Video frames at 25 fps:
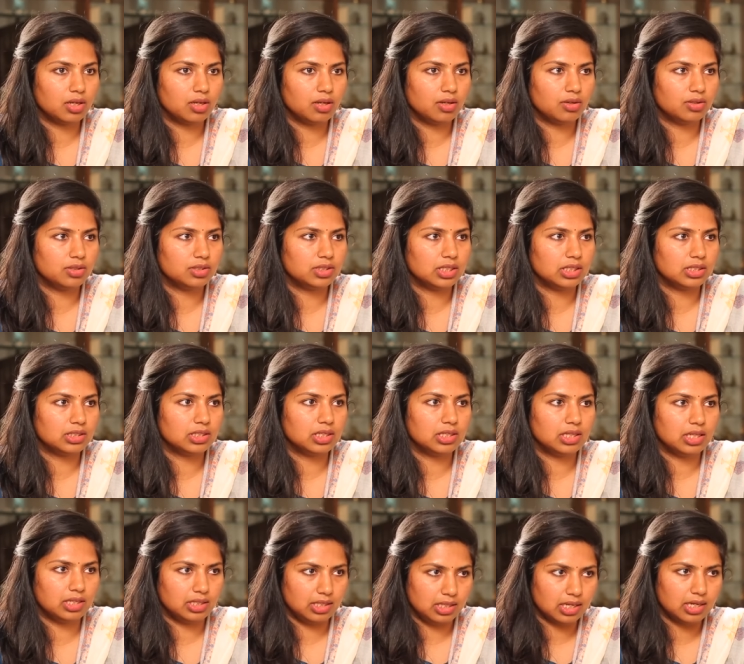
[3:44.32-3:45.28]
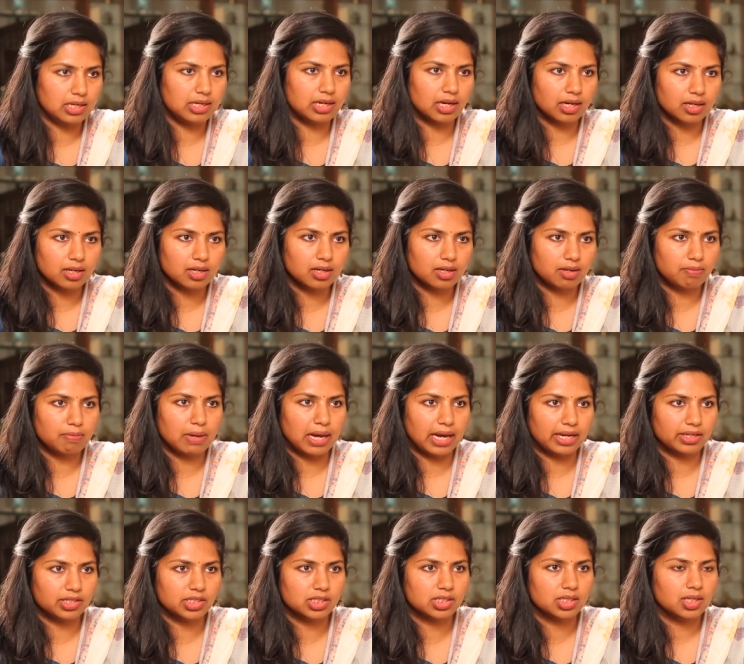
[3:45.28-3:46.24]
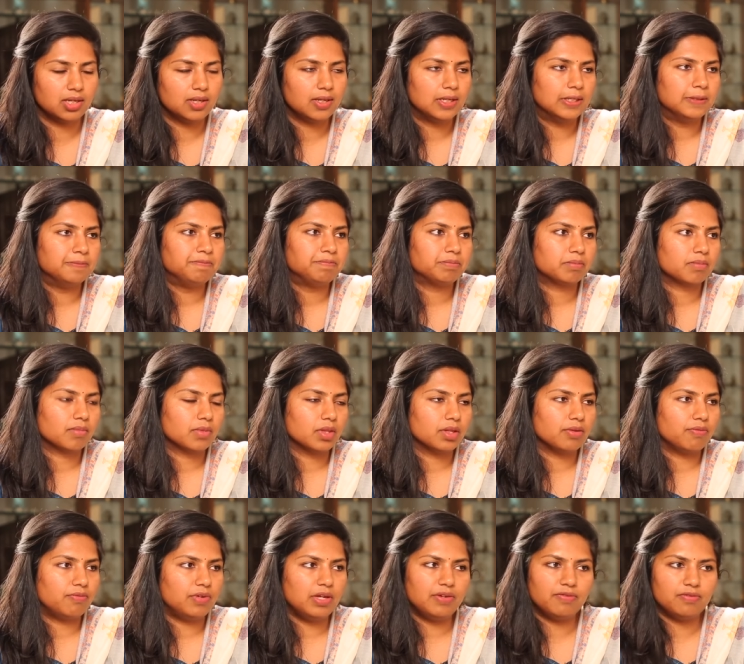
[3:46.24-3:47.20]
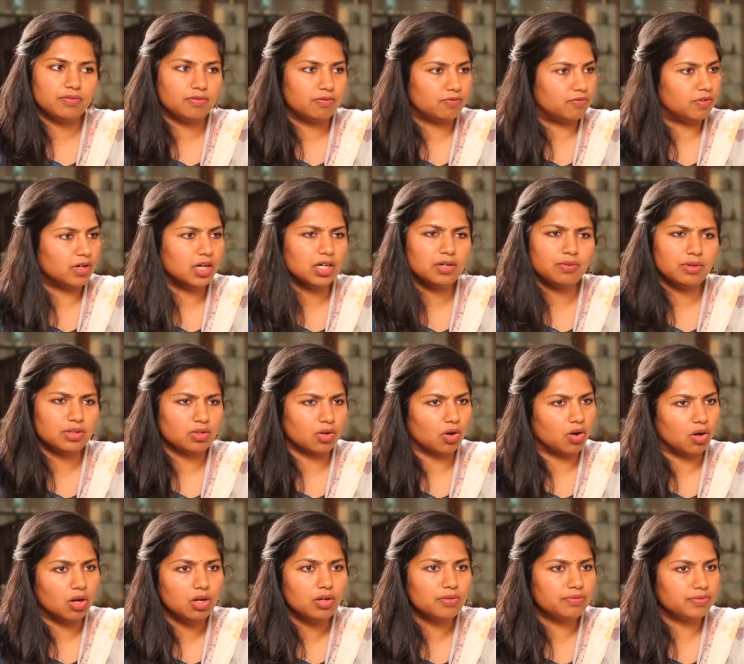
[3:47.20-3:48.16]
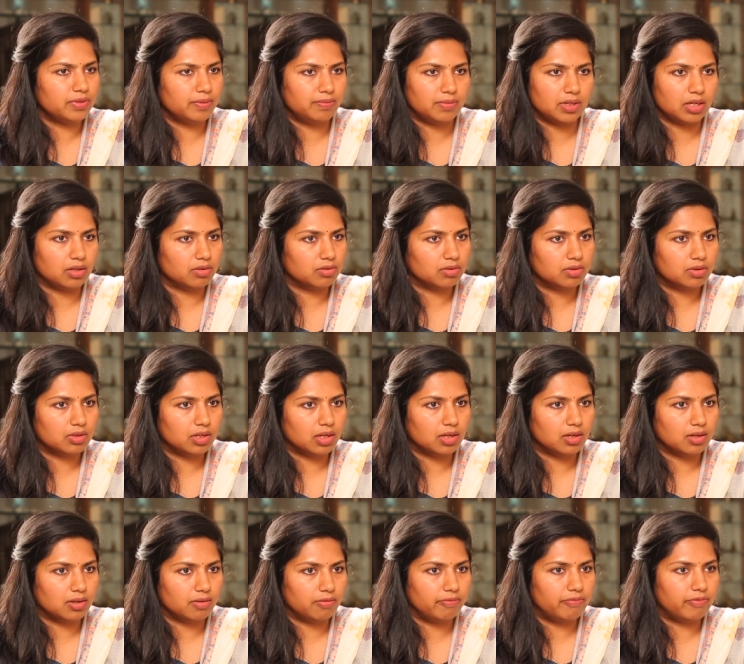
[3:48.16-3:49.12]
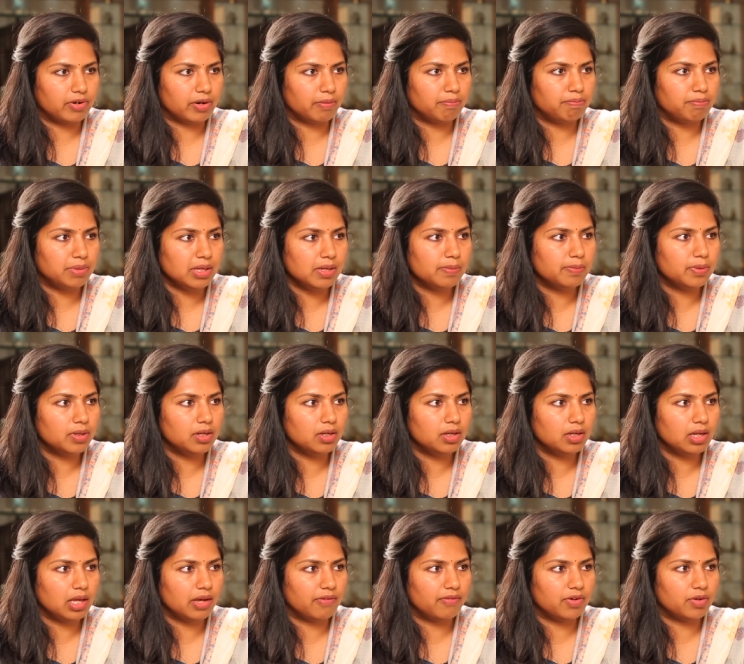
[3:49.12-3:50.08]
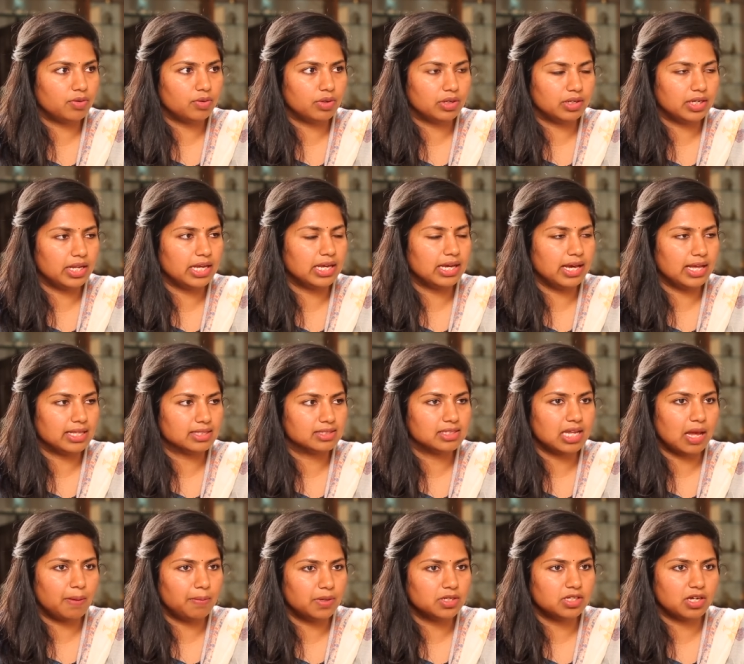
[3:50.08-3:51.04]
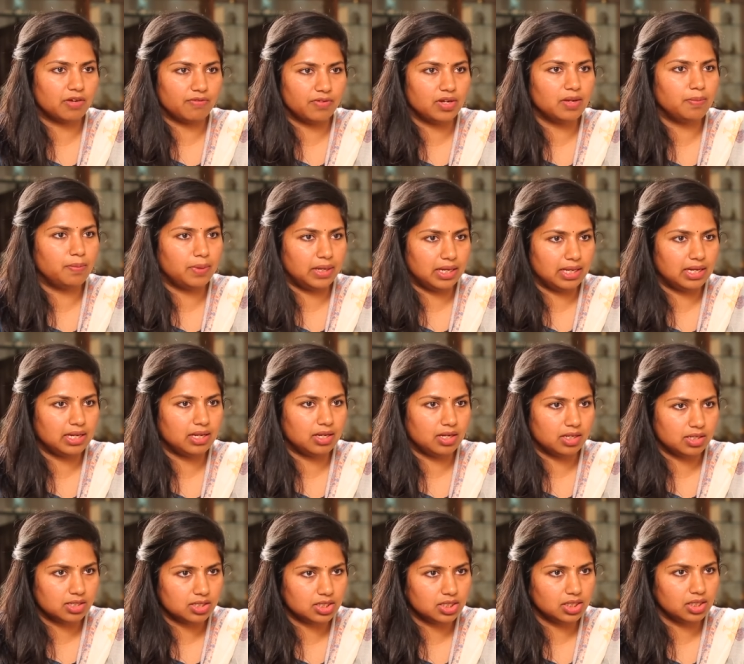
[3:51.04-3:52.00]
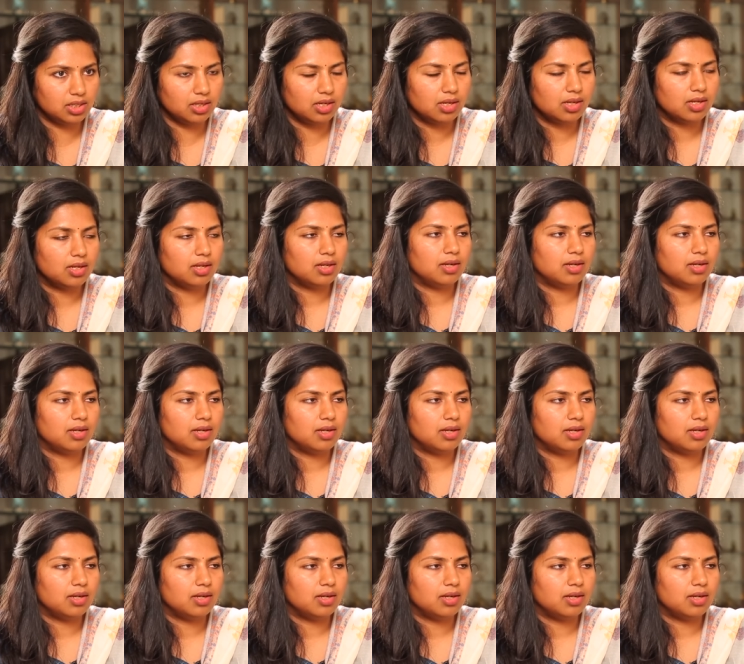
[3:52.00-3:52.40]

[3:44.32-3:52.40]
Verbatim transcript: ga the, the younger batch. We've worked with all of them now, uh, mm. from people evaru ante inka established avani perla nunchi,